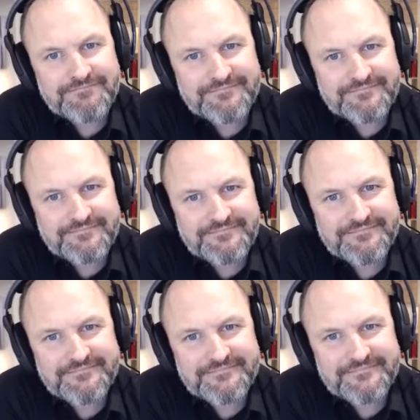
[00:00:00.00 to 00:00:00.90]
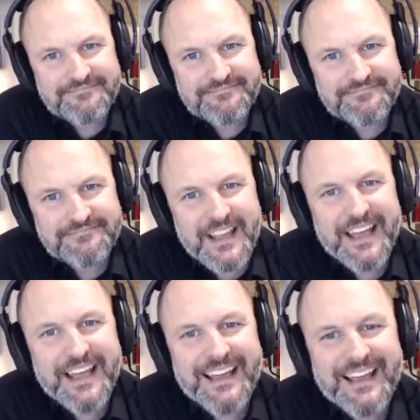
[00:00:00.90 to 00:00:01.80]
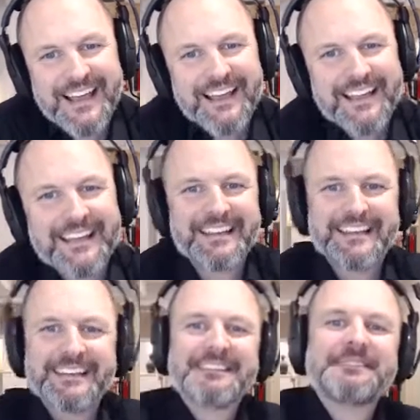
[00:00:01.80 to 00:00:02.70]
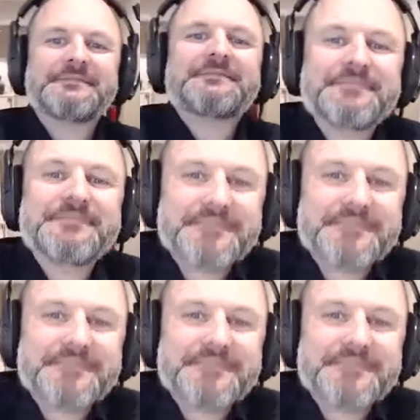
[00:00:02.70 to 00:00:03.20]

This person isn't speaking.